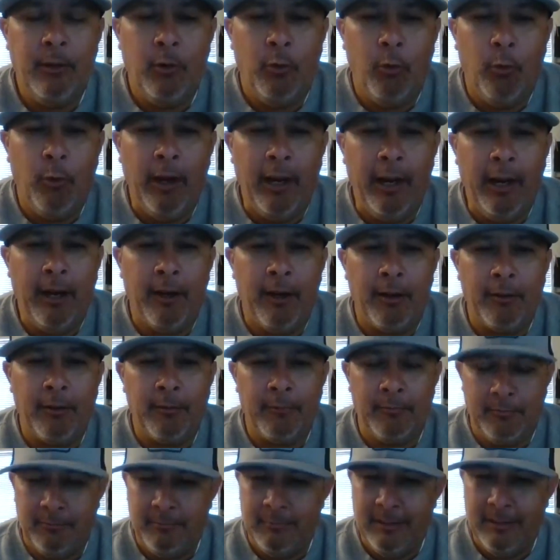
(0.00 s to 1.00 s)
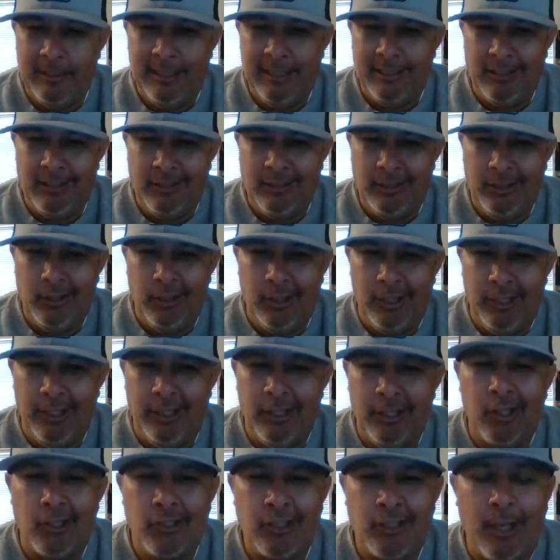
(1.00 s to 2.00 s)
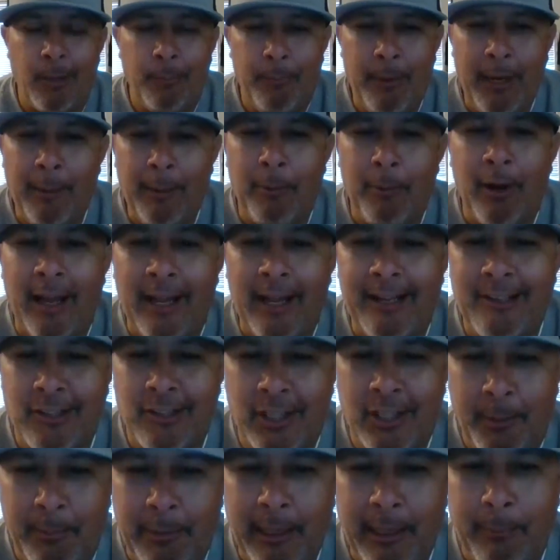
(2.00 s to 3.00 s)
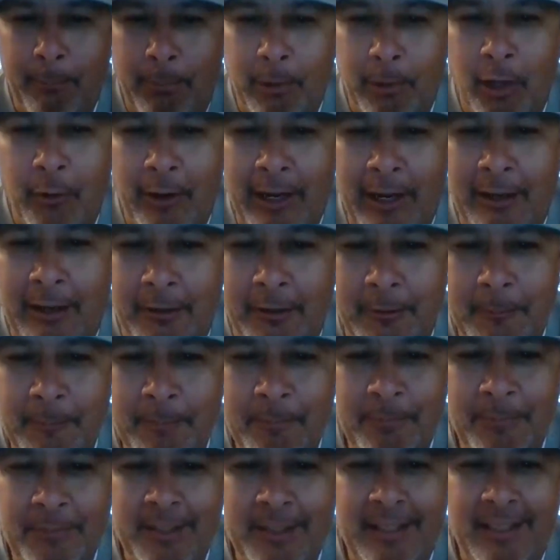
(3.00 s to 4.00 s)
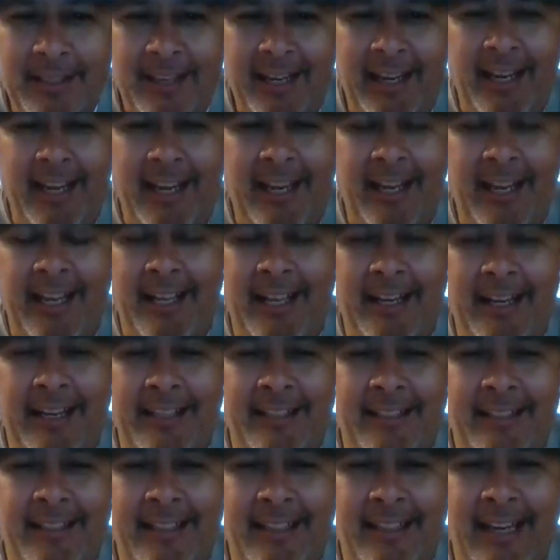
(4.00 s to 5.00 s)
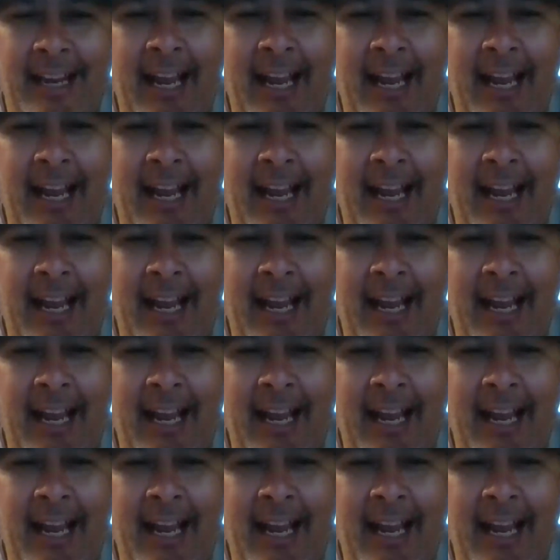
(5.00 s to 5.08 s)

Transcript: where it looks on paper like it's going to be a blowout. Or